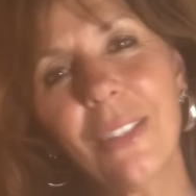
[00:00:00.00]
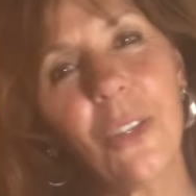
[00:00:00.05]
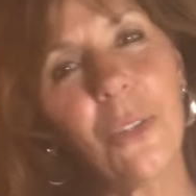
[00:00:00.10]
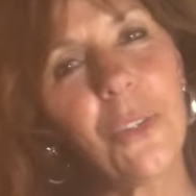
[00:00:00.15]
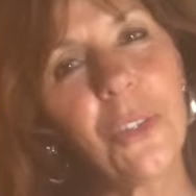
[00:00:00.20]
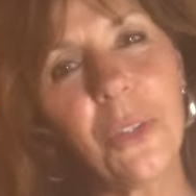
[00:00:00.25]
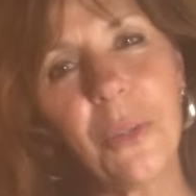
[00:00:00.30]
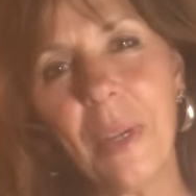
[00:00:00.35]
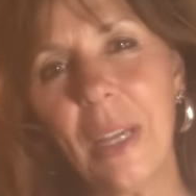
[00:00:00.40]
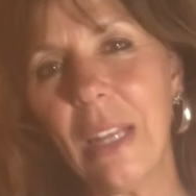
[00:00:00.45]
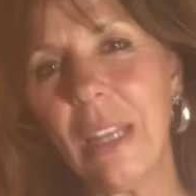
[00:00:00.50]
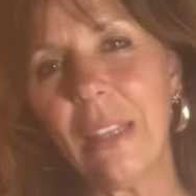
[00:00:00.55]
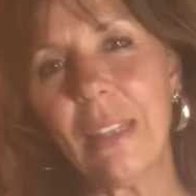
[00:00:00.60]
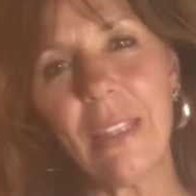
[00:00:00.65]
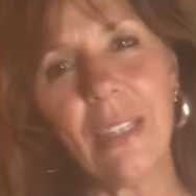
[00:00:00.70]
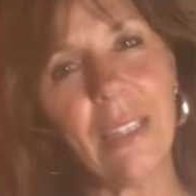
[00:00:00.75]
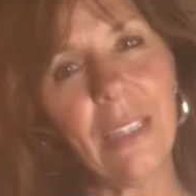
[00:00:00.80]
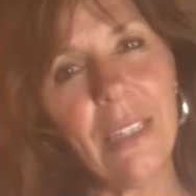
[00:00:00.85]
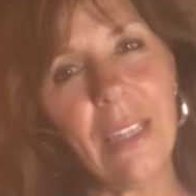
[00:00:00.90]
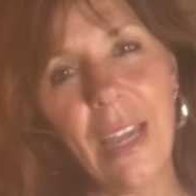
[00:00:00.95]
don't do
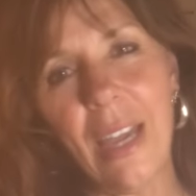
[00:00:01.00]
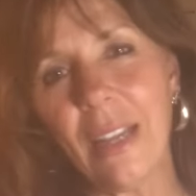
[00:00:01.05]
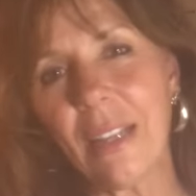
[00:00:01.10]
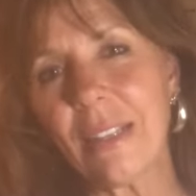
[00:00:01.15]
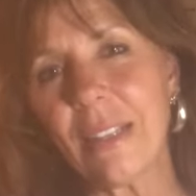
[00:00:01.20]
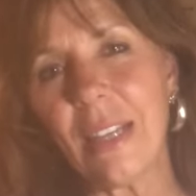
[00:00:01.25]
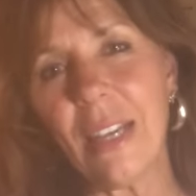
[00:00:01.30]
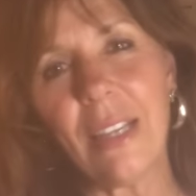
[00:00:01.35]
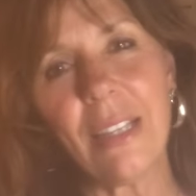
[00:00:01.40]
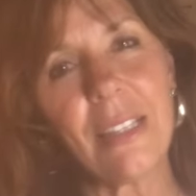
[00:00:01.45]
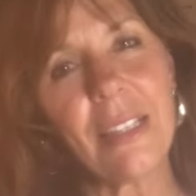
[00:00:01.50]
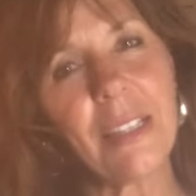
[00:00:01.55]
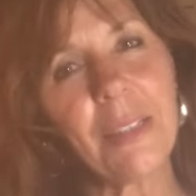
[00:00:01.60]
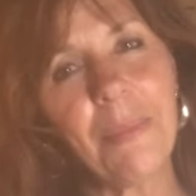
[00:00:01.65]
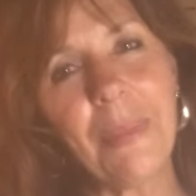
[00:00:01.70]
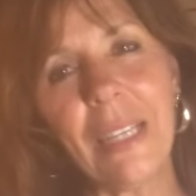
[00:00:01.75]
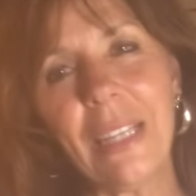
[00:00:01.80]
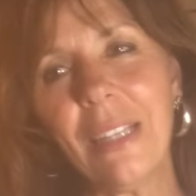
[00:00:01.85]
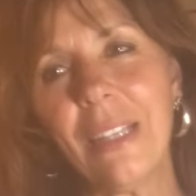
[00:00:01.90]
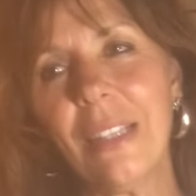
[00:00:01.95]
anything in excess
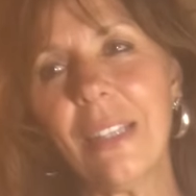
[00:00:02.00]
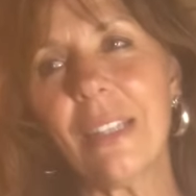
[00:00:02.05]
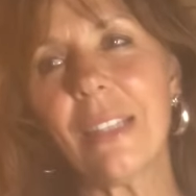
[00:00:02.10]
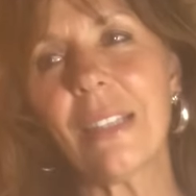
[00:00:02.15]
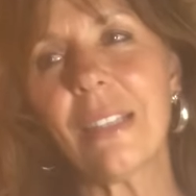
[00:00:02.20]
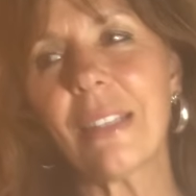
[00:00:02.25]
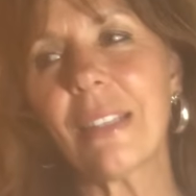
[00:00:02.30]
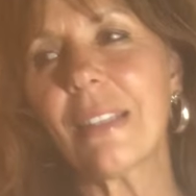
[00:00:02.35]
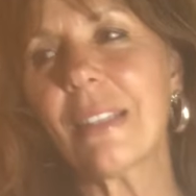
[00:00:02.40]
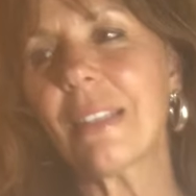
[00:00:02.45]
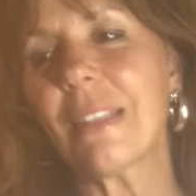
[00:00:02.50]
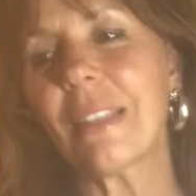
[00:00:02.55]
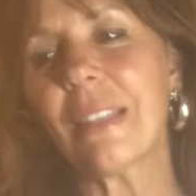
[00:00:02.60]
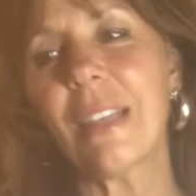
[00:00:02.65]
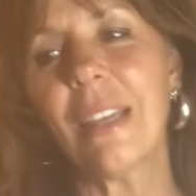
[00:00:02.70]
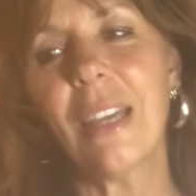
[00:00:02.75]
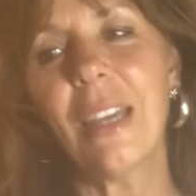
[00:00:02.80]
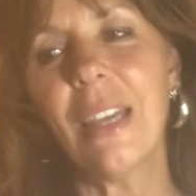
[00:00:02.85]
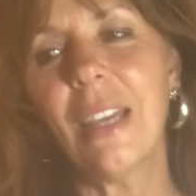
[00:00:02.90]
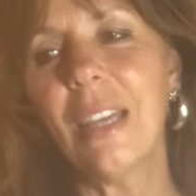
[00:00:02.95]
because
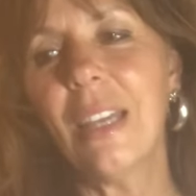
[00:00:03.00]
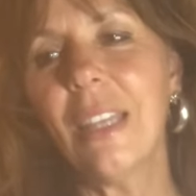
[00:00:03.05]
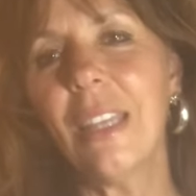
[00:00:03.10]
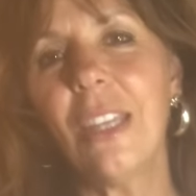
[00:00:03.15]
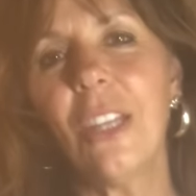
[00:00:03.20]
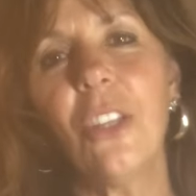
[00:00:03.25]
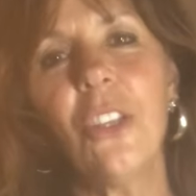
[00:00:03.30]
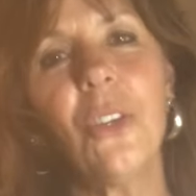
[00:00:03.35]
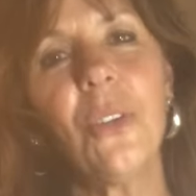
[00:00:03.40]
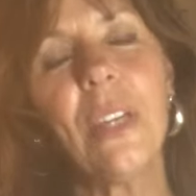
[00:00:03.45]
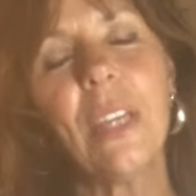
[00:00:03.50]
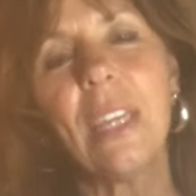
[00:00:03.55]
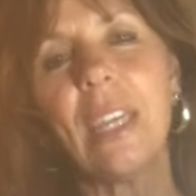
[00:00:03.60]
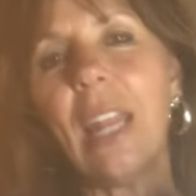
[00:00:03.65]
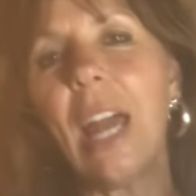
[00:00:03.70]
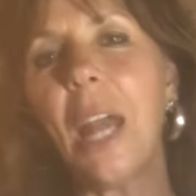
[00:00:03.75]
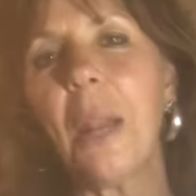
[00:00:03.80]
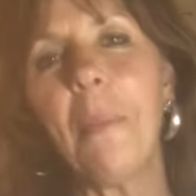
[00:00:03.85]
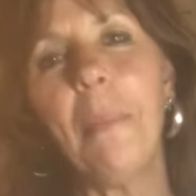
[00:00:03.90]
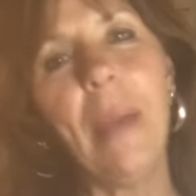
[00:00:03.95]
you know, you could
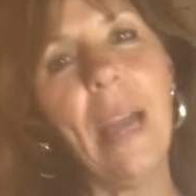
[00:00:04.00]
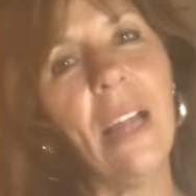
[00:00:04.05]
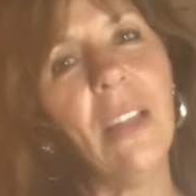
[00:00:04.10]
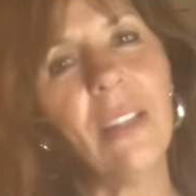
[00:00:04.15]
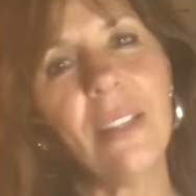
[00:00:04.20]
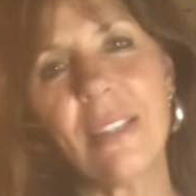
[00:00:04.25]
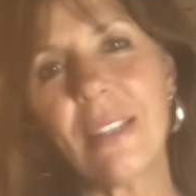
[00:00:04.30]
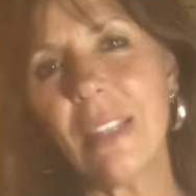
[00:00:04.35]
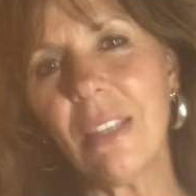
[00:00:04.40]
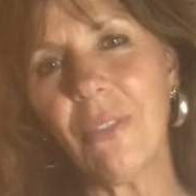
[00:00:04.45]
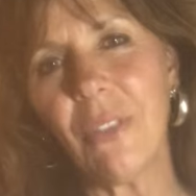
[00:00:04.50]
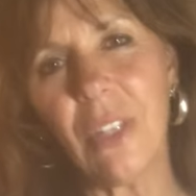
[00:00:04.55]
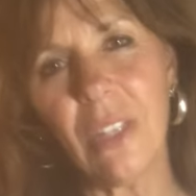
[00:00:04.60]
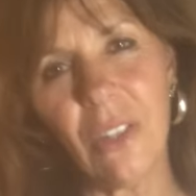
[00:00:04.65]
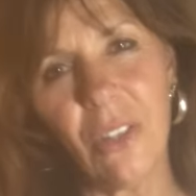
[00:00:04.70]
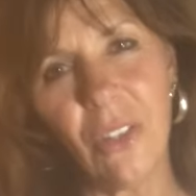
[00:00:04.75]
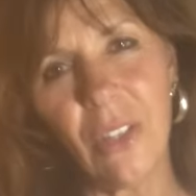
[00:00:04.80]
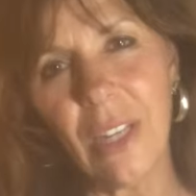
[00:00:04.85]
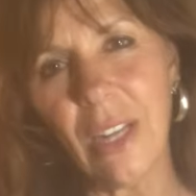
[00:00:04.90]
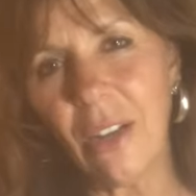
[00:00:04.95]
get out of balance even
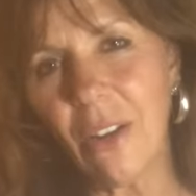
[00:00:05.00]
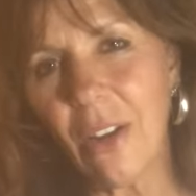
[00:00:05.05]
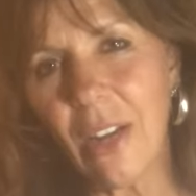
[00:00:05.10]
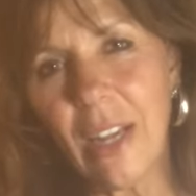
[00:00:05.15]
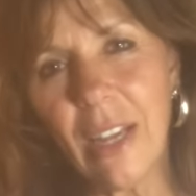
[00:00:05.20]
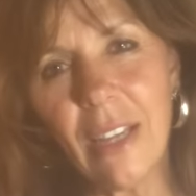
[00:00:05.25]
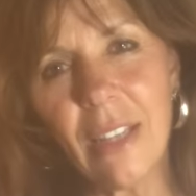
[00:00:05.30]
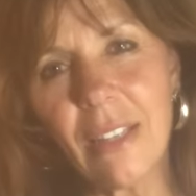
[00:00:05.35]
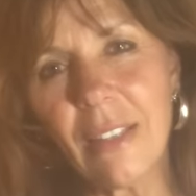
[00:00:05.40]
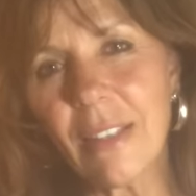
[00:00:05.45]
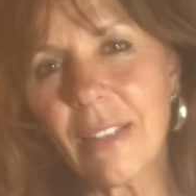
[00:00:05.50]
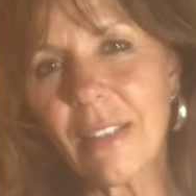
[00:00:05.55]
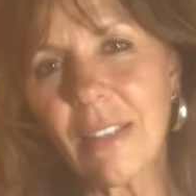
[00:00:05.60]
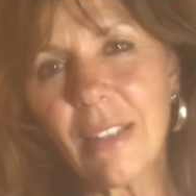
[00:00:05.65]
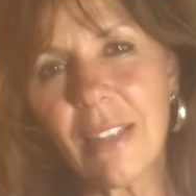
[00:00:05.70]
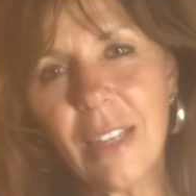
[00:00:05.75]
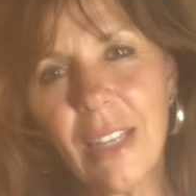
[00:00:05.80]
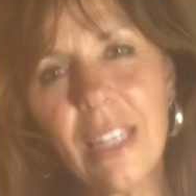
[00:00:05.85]
in good areas.